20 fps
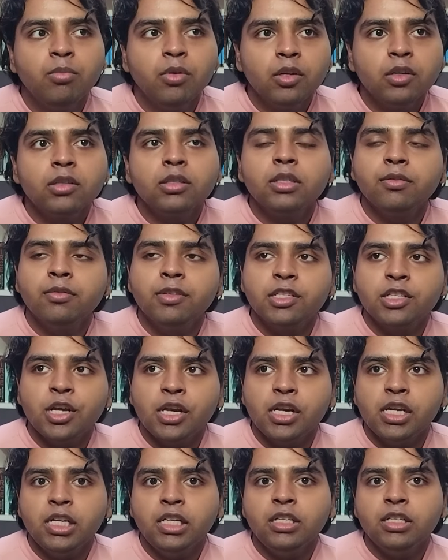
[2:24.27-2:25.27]
book which
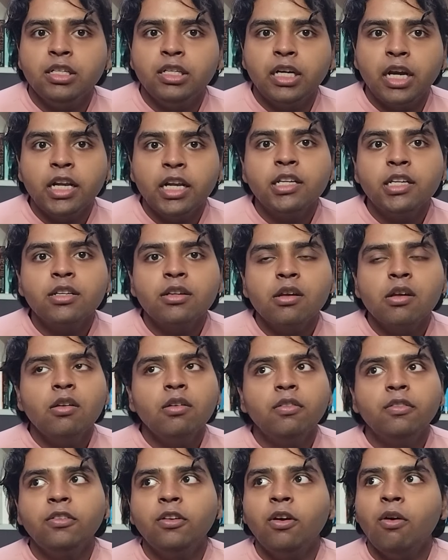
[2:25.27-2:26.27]
I read
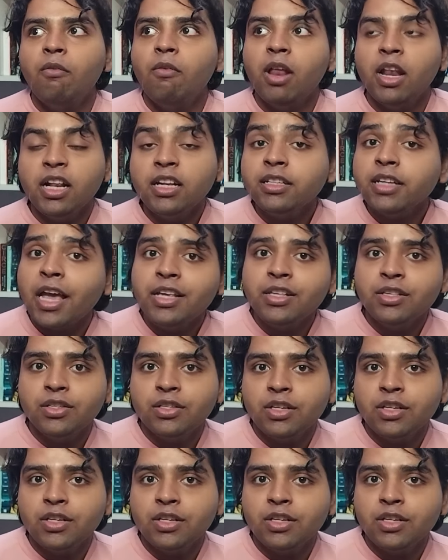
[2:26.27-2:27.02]
for Valentine's